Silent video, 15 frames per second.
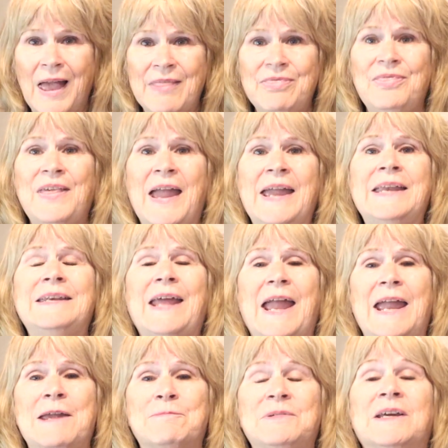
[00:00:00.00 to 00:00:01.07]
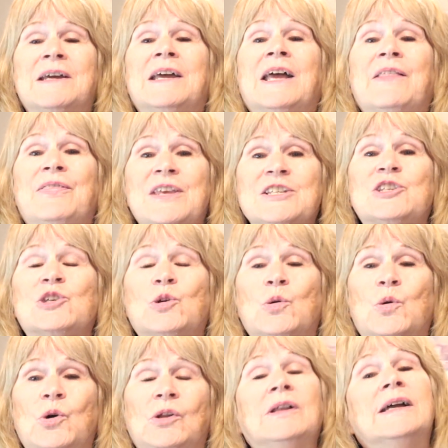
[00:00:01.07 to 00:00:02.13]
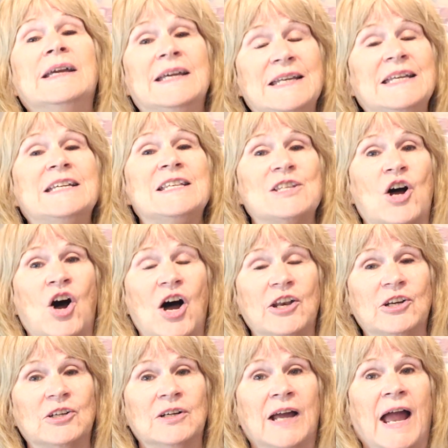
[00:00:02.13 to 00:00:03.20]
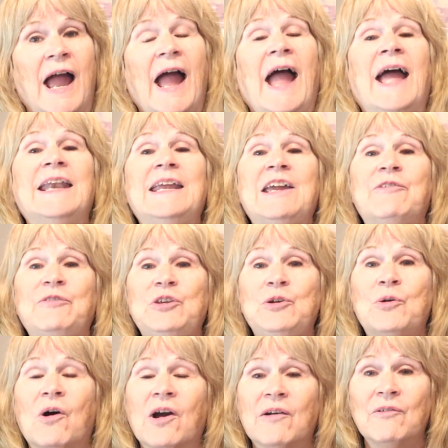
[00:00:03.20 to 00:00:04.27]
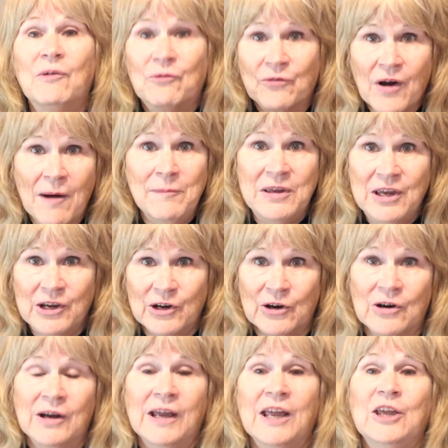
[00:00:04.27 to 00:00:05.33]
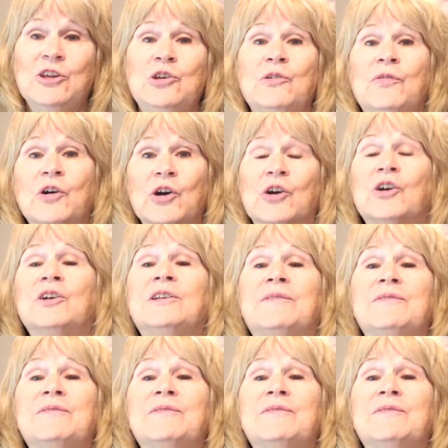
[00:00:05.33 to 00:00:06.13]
And they named this school in his honor. And if you are from here, you've heard